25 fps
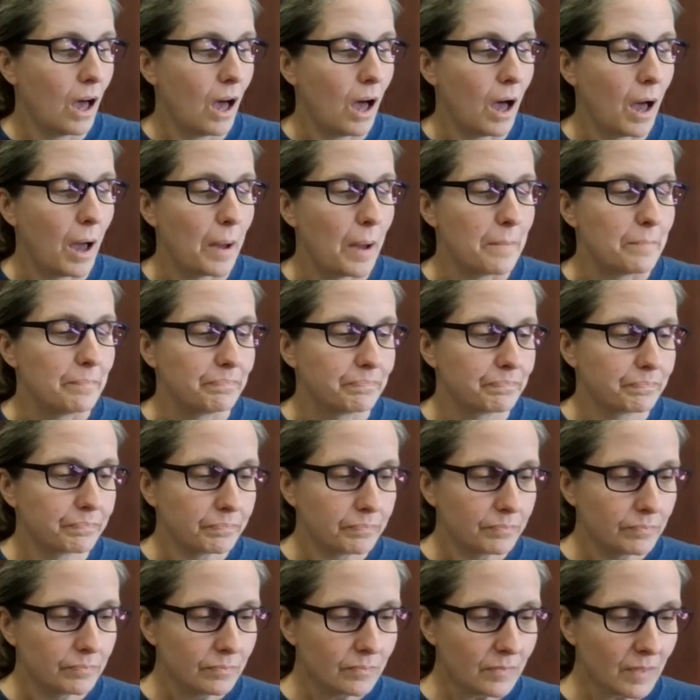
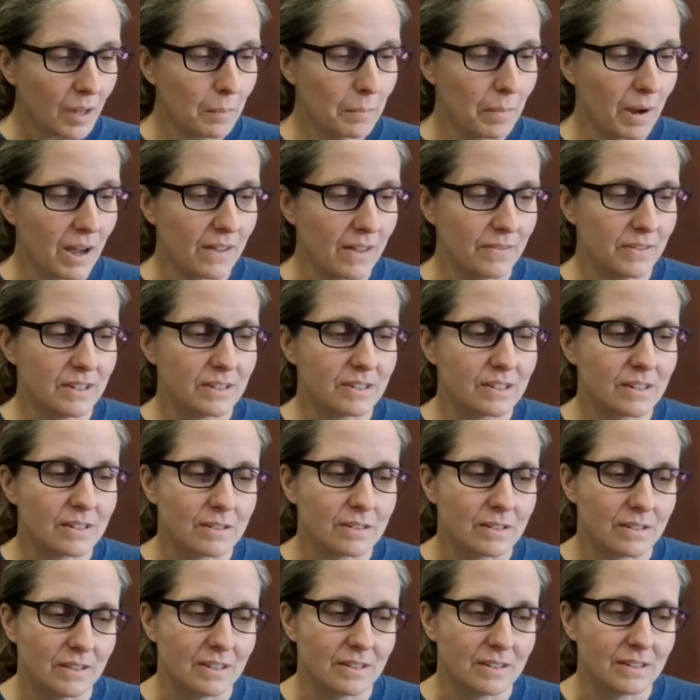But this
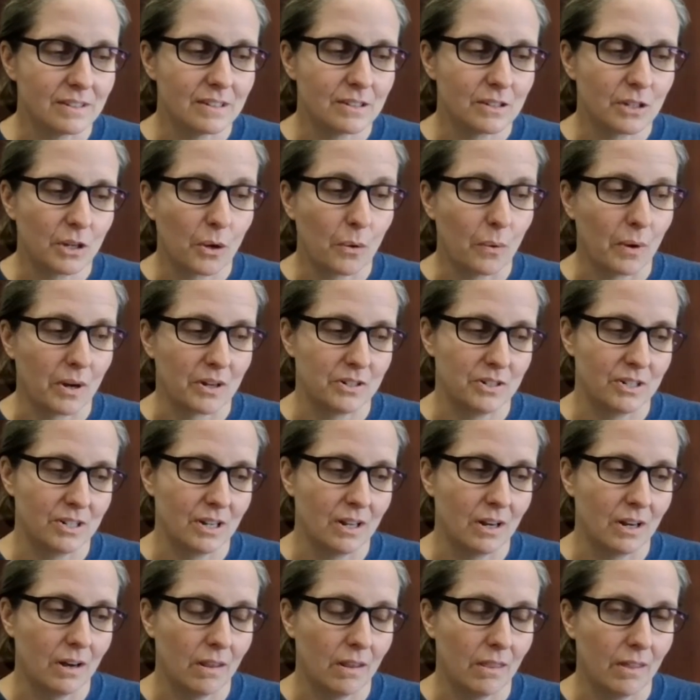is a
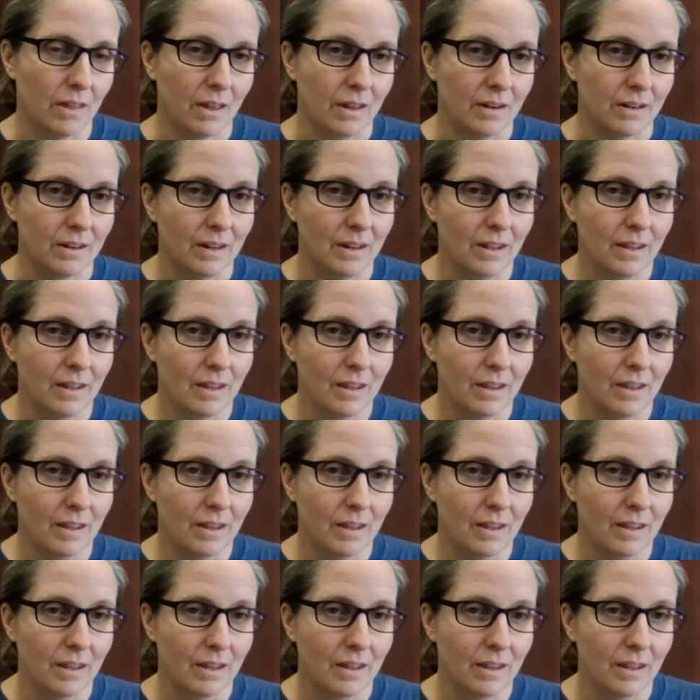question that